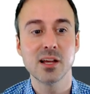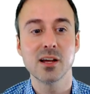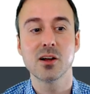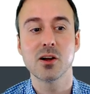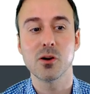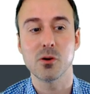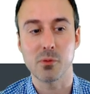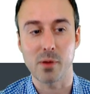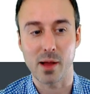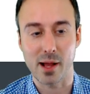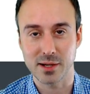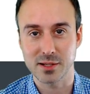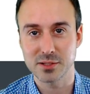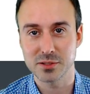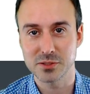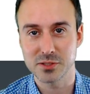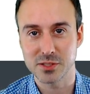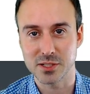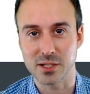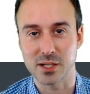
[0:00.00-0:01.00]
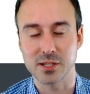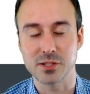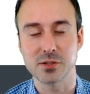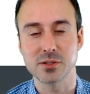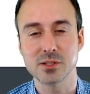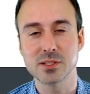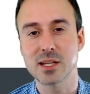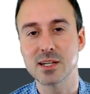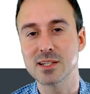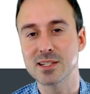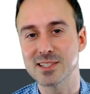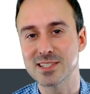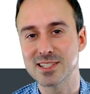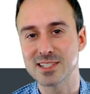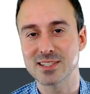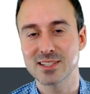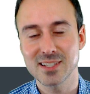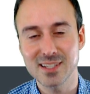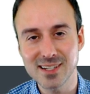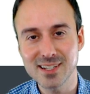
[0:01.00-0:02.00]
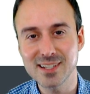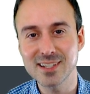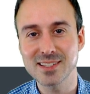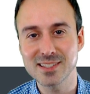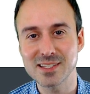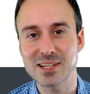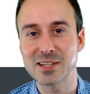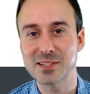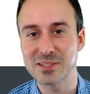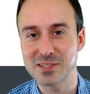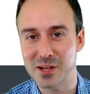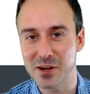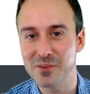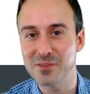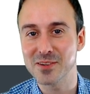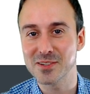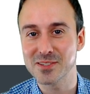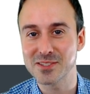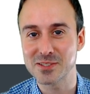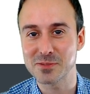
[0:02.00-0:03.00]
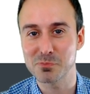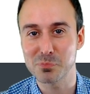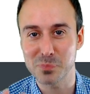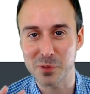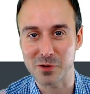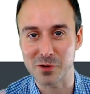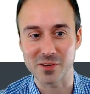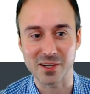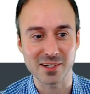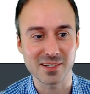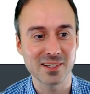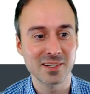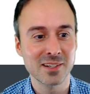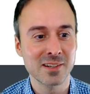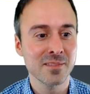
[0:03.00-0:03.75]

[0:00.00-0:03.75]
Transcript: Correct, Gina. Your sentence is it's, it's almost perfect.